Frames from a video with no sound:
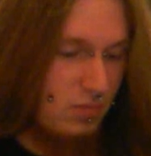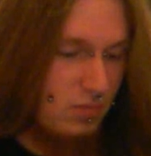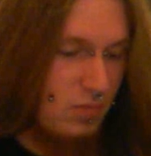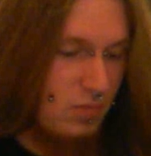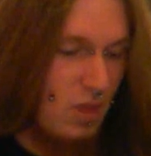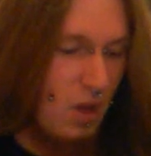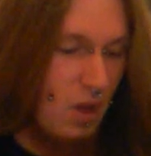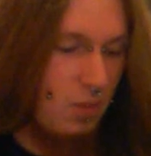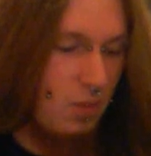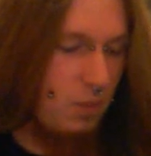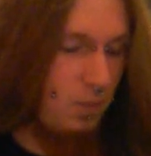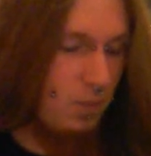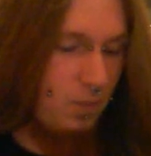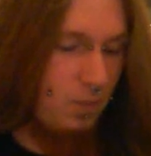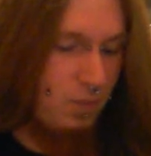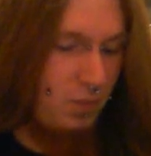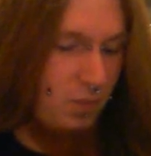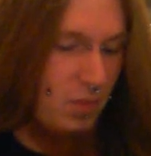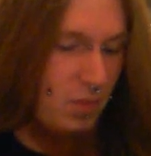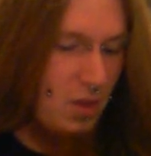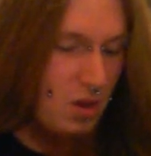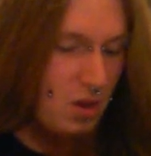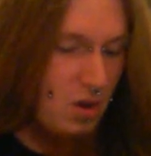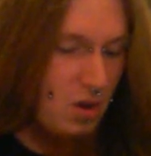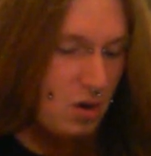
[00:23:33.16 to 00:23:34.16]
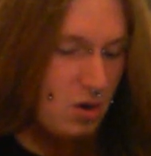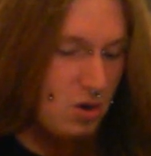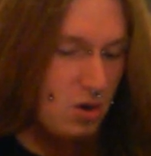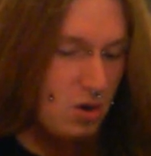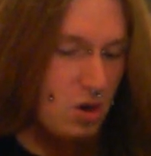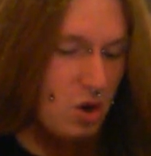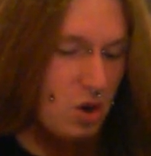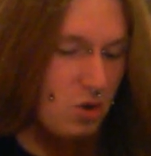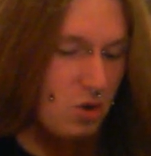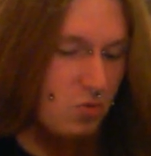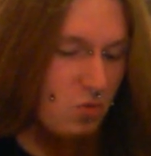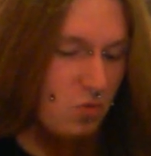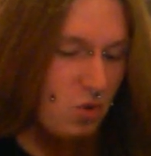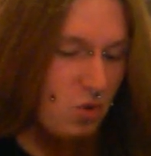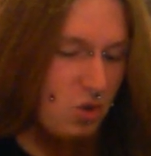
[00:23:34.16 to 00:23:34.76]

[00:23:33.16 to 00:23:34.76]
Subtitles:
No, none